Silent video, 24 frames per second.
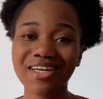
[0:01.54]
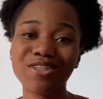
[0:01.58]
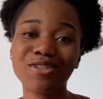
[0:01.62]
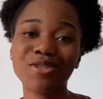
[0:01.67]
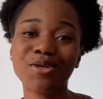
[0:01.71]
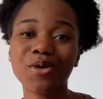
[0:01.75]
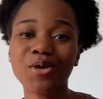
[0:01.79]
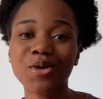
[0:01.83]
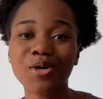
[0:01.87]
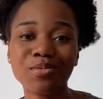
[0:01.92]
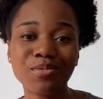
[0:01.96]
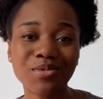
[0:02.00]
to
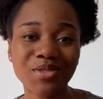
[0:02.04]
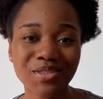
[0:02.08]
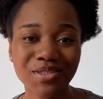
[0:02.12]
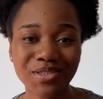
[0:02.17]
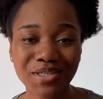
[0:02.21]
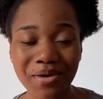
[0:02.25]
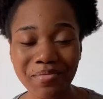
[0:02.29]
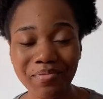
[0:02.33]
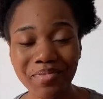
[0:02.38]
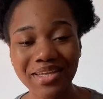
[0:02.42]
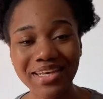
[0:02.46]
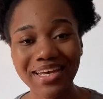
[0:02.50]
come to
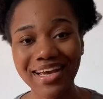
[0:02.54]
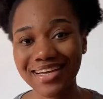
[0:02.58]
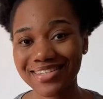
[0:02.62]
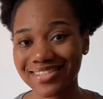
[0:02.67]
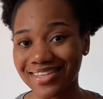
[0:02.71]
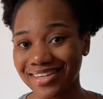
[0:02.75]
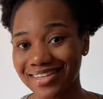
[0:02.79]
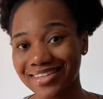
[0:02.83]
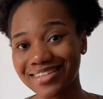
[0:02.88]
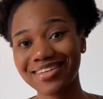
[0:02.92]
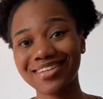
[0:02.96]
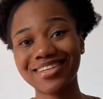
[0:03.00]
Germany as
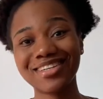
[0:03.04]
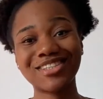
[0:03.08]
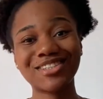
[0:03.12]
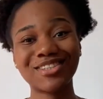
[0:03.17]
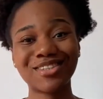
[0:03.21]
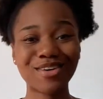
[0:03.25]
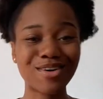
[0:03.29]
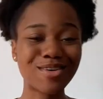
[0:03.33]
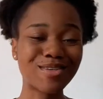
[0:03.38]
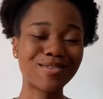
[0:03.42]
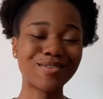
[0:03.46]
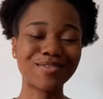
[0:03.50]
an
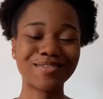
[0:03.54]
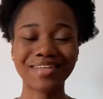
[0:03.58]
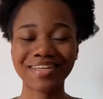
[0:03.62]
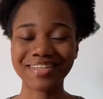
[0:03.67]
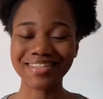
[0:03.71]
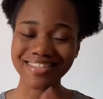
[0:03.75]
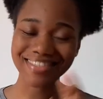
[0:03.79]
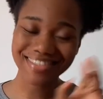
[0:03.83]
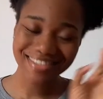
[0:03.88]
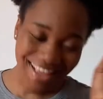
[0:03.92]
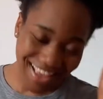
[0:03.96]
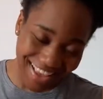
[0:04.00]
international student.
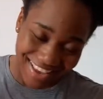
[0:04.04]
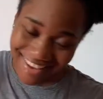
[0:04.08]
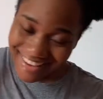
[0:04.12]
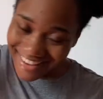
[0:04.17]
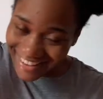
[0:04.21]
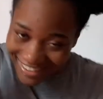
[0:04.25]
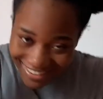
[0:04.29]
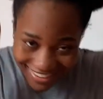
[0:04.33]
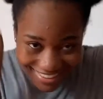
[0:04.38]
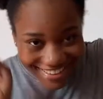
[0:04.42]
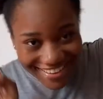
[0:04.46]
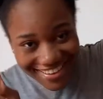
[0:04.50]

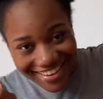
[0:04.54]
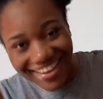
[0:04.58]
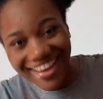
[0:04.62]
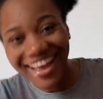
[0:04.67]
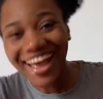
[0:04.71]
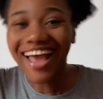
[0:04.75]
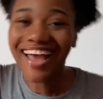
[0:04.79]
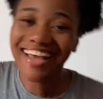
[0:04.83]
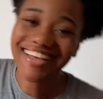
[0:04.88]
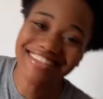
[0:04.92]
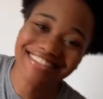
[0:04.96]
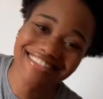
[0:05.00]

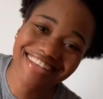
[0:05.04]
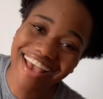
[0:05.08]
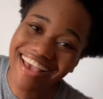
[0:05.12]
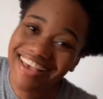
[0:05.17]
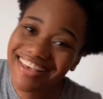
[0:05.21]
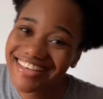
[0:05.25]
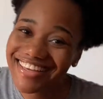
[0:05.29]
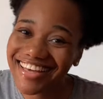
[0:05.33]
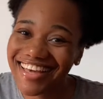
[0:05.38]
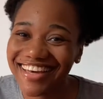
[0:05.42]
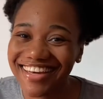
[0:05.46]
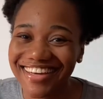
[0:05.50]
Yay!
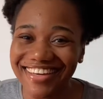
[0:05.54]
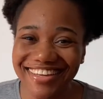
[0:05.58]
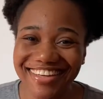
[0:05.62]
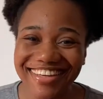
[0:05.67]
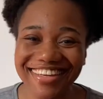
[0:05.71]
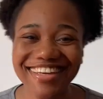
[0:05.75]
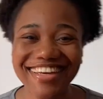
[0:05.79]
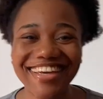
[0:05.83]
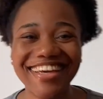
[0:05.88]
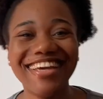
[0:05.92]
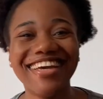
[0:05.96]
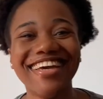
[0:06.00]

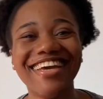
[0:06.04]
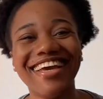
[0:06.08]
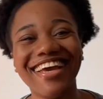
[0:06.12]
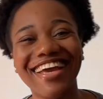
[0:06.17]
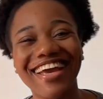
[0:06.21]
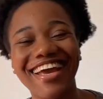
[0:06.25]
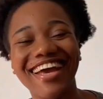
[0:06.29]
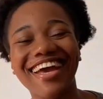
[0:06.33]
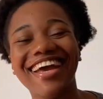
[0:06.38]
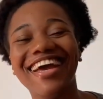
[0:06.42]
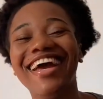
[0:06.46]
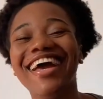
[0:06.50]
Amazing!
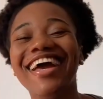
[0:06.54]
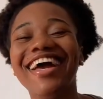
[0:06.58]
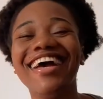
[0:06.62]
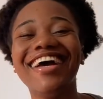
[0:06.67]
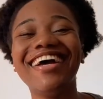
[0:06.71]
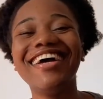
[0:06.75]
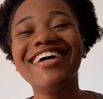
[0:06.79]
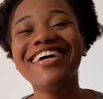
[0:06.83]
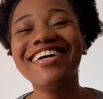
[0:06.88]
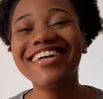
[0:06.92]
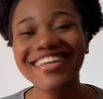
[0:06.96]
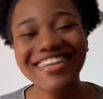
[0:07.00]

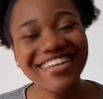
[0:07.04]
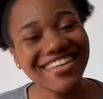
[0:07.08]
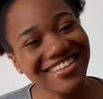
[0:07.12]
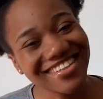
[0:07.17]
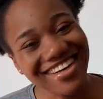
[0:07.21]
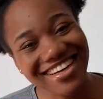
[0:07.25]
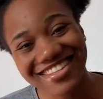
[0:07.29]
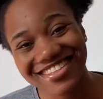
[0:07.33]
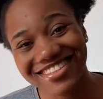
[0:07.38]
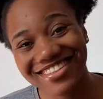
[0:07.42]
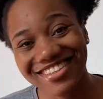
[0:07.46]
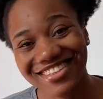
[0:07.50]

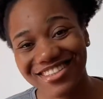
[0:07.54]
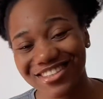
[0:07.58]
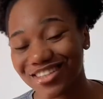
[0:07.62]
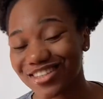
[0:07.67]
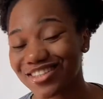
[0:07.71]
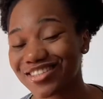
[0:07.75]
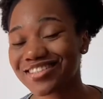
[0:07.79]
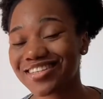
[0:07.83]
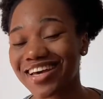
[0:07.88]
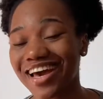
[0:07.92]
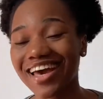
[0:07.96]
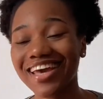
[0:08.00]

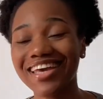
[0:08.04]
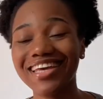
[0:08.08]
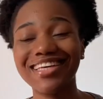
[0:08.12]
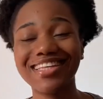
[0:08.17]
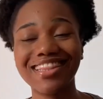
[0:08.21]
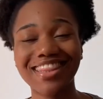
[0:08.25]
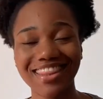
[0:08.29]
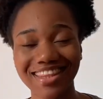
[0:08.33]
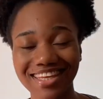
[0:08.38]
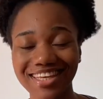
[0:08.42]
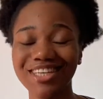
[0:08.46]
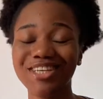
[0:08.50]
Congratulations, I
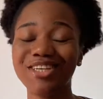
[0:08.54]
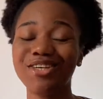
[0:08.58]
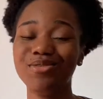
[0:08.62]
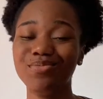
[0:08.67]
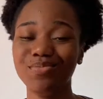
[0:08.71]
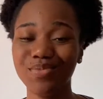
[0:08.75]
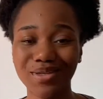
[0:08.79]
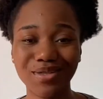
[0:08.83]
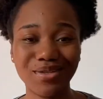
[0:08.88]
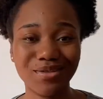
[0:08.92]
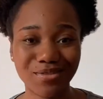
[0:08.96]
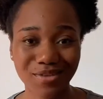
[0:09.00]
think you
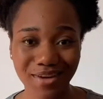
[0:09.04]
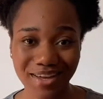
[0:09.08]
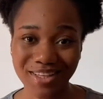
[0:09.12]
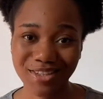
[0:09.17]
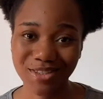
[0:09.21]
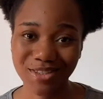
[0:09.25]
made the right